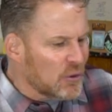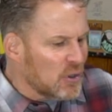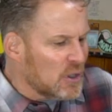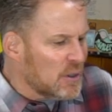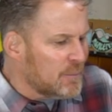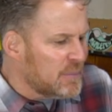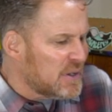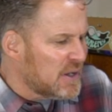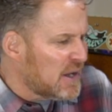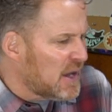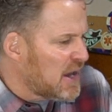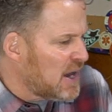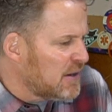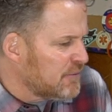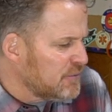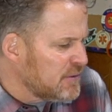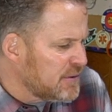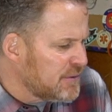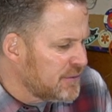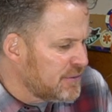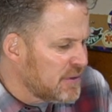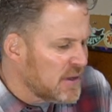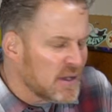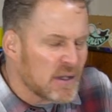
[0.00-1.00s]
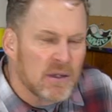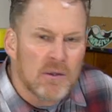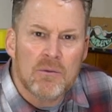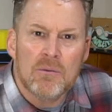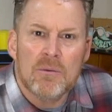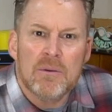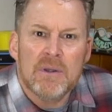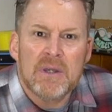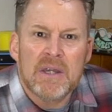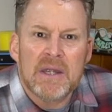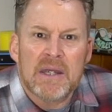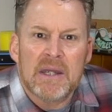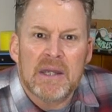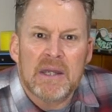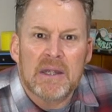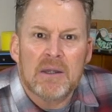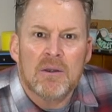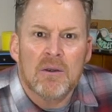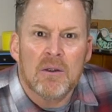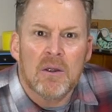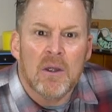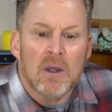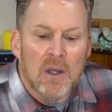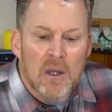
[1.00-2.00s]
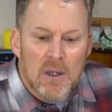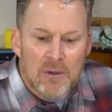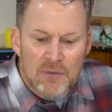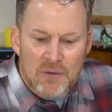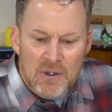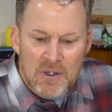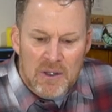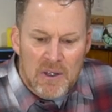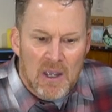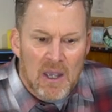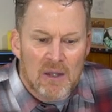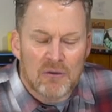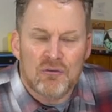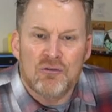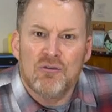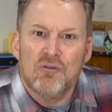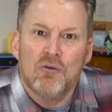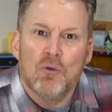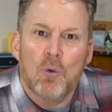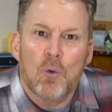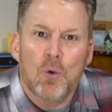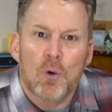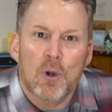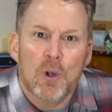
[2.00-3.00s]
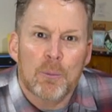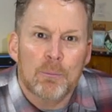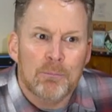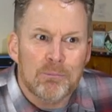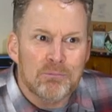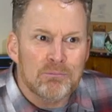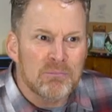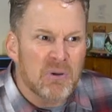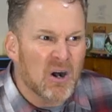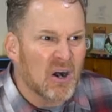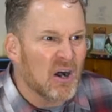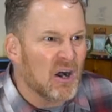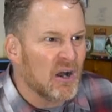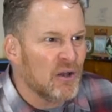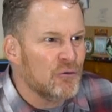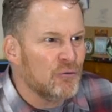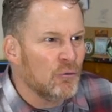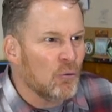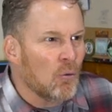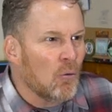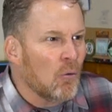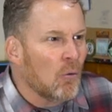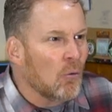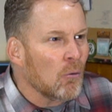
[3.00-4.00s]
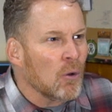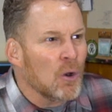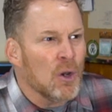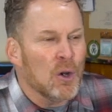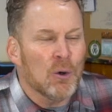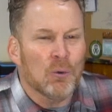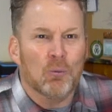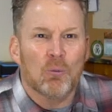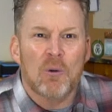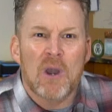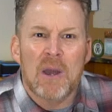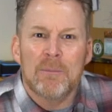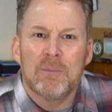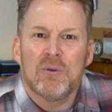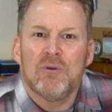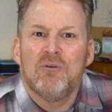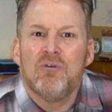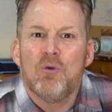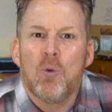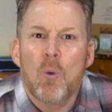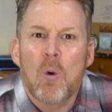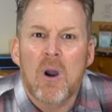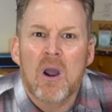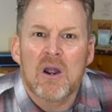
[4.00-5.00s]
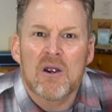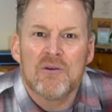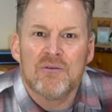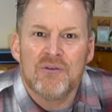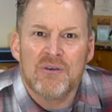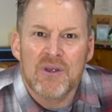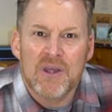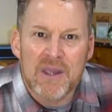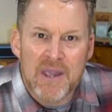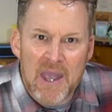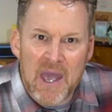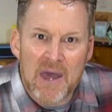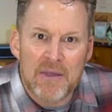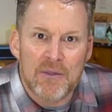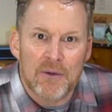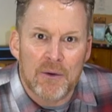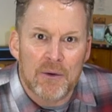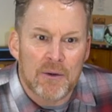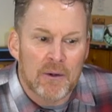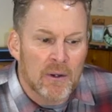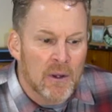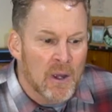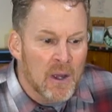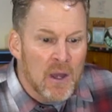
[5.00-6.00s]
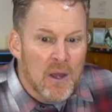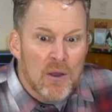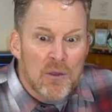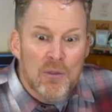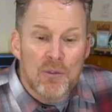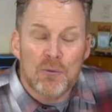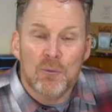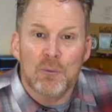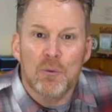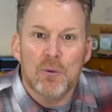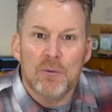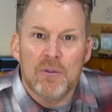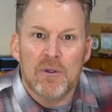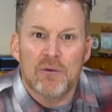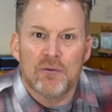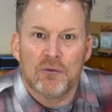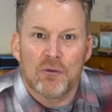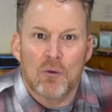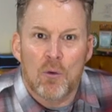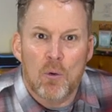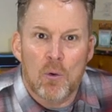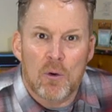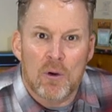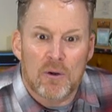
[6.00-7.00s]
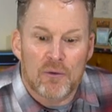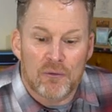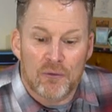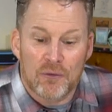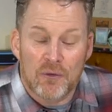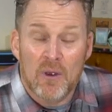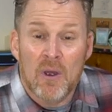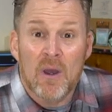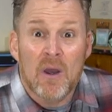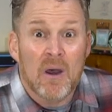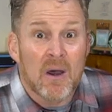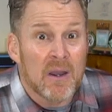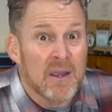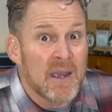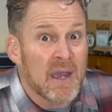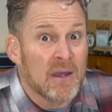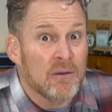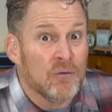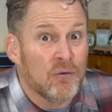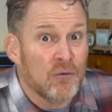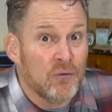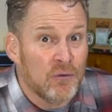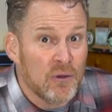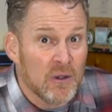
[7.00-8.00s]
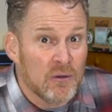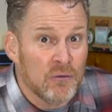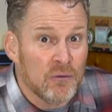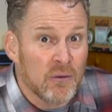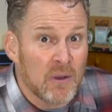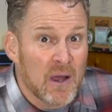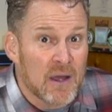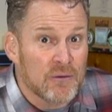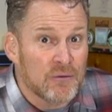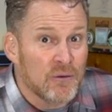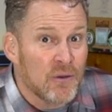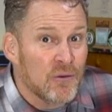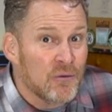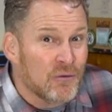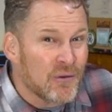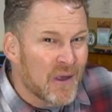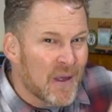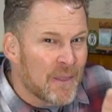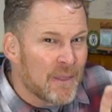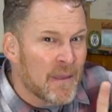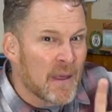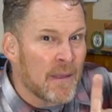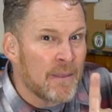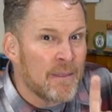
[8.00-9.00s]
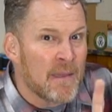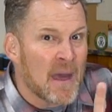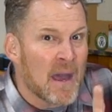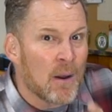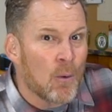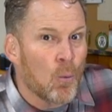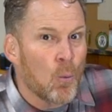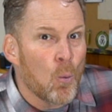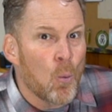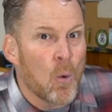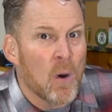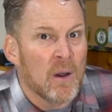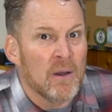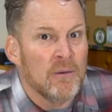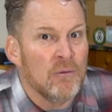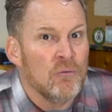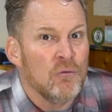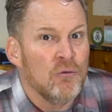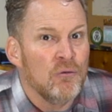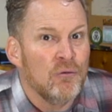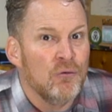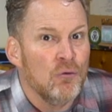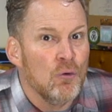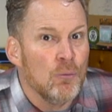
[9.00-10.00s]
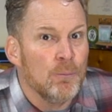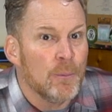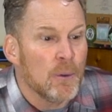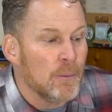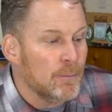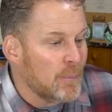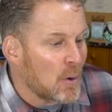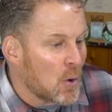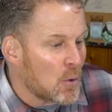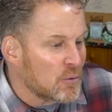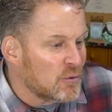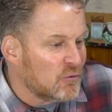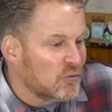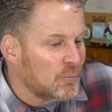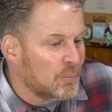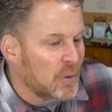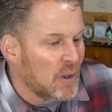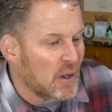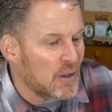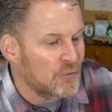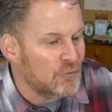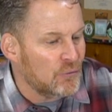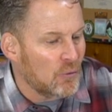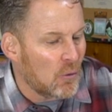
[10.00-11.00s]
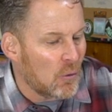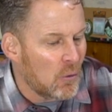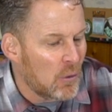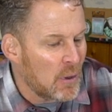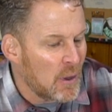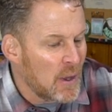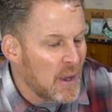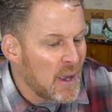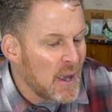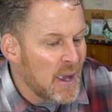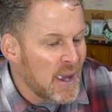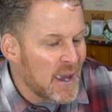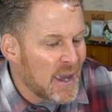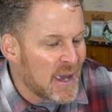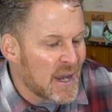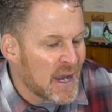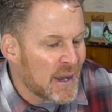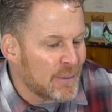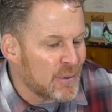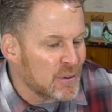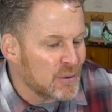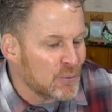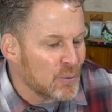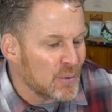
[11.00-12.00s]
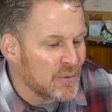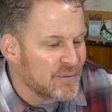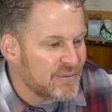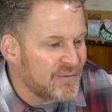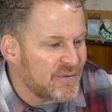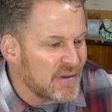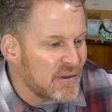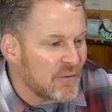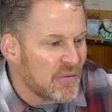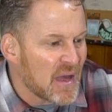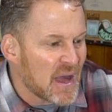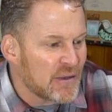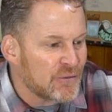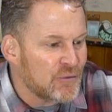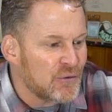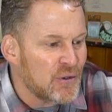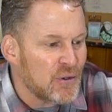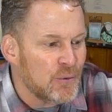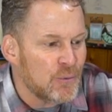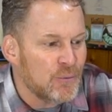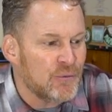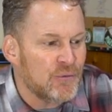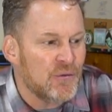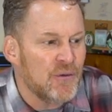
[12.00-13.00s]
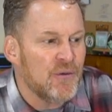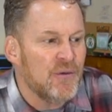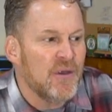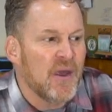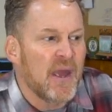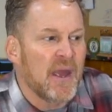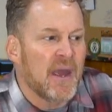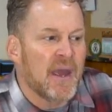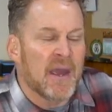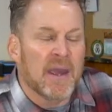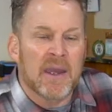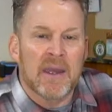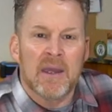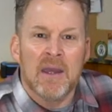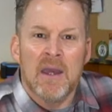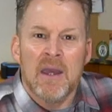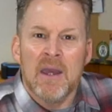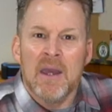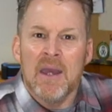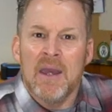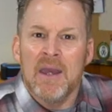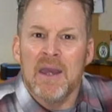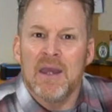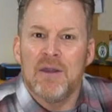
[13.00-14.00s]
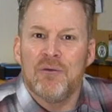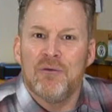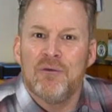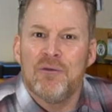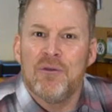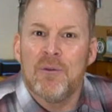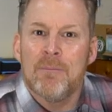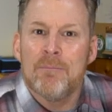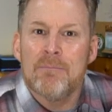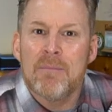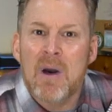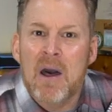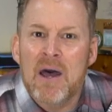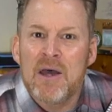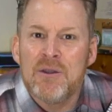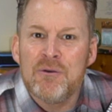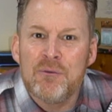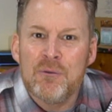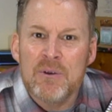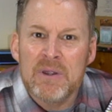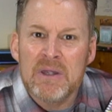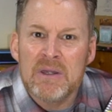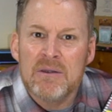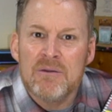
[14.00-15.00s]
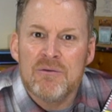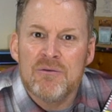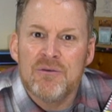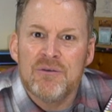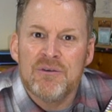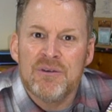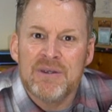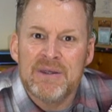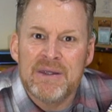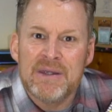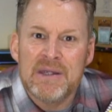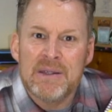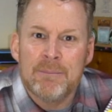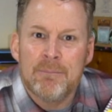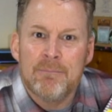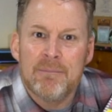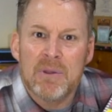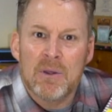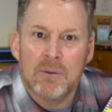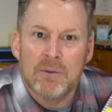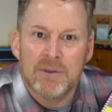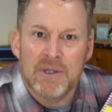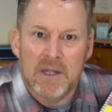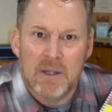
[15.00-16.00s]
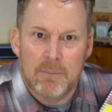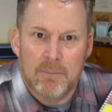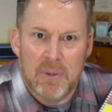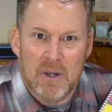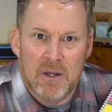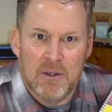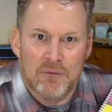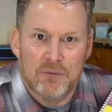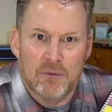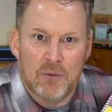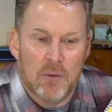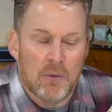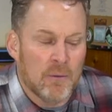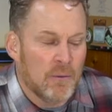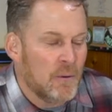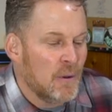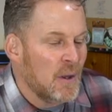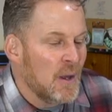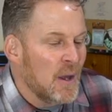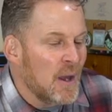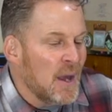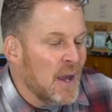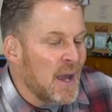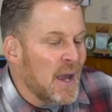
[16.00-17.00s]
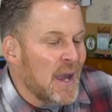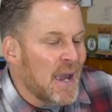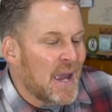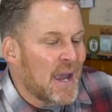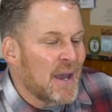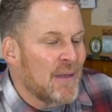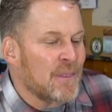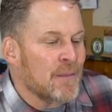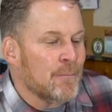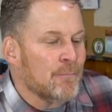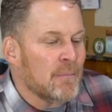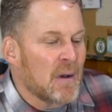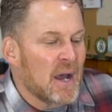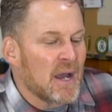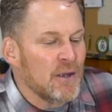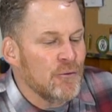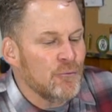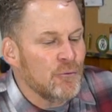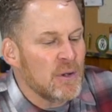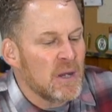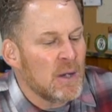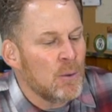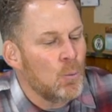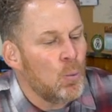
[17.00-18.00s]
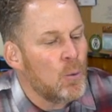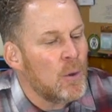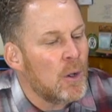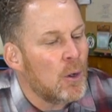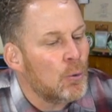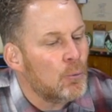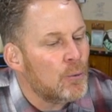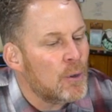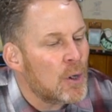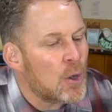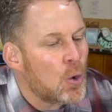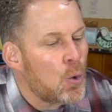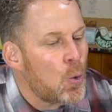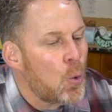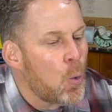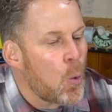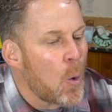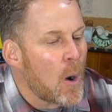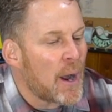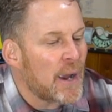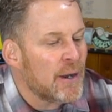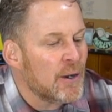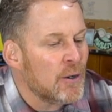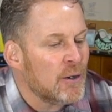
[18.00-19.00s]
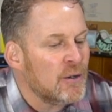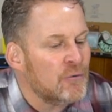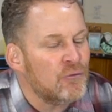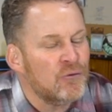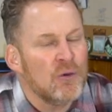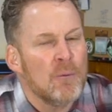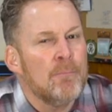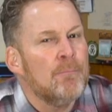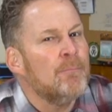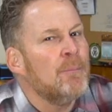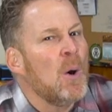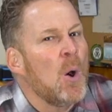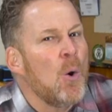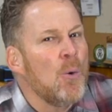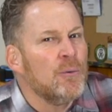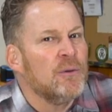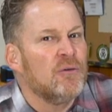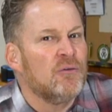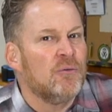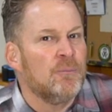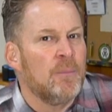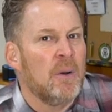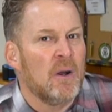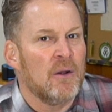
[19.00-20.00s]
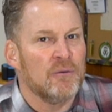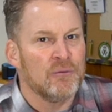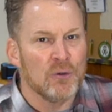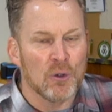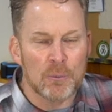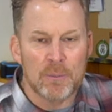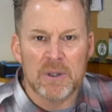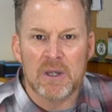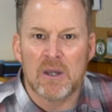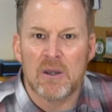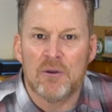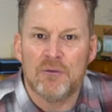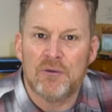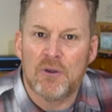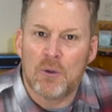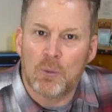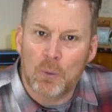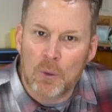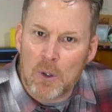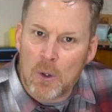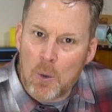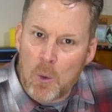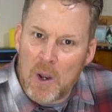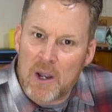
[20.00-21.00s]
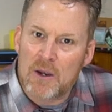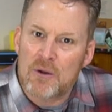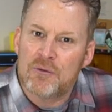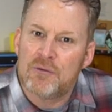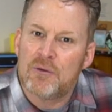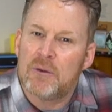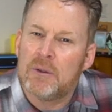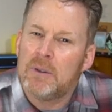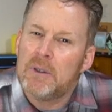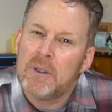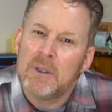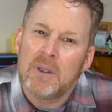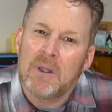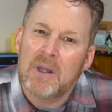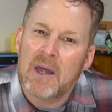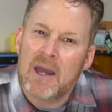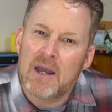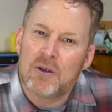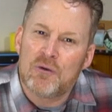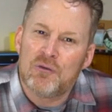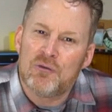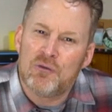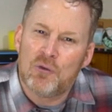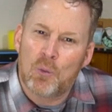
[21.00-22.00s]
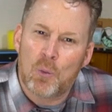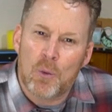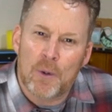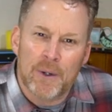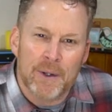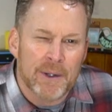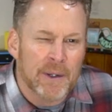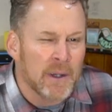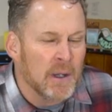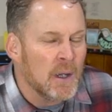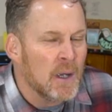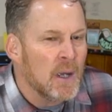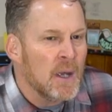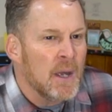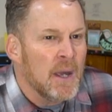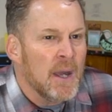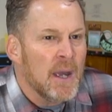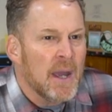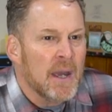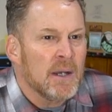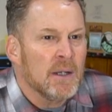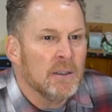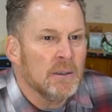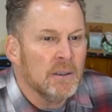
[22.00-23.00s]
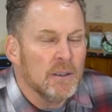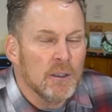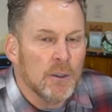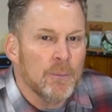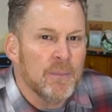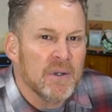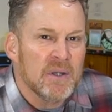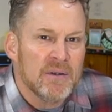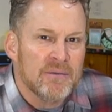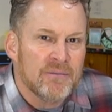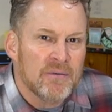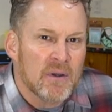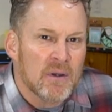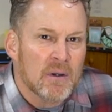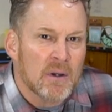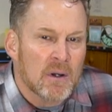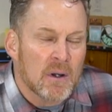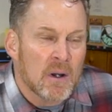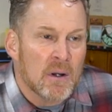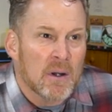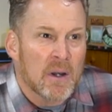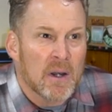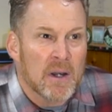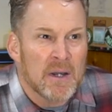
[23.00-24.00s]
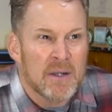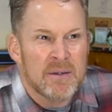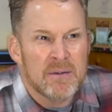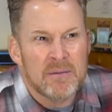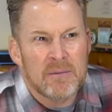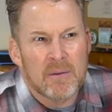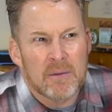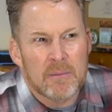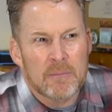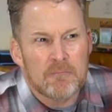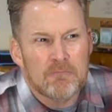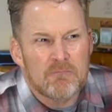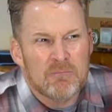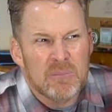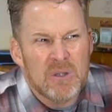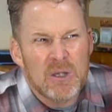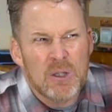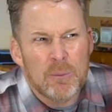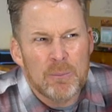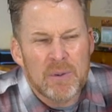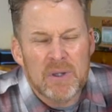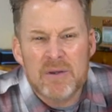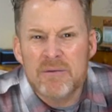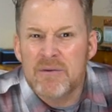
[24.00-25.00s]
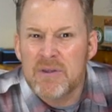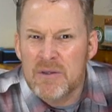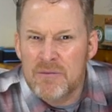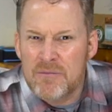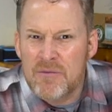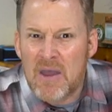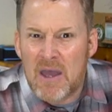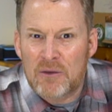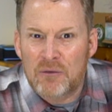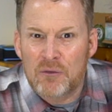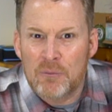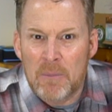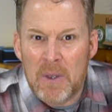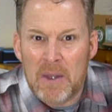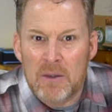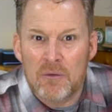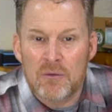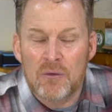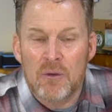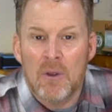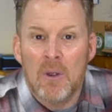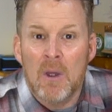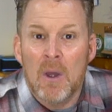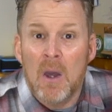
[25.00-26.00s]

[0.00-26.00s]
going to be everything you need to get your puzzle repertoire together through this course. Again, 6 lessons and then that one super bonus puzzle. And I'm going to reveal that to you today. It's the Mondrian team building puzzle. And the Mondrian will require, it's a bonus puzzle because it requires a little extra work and a little bit of investment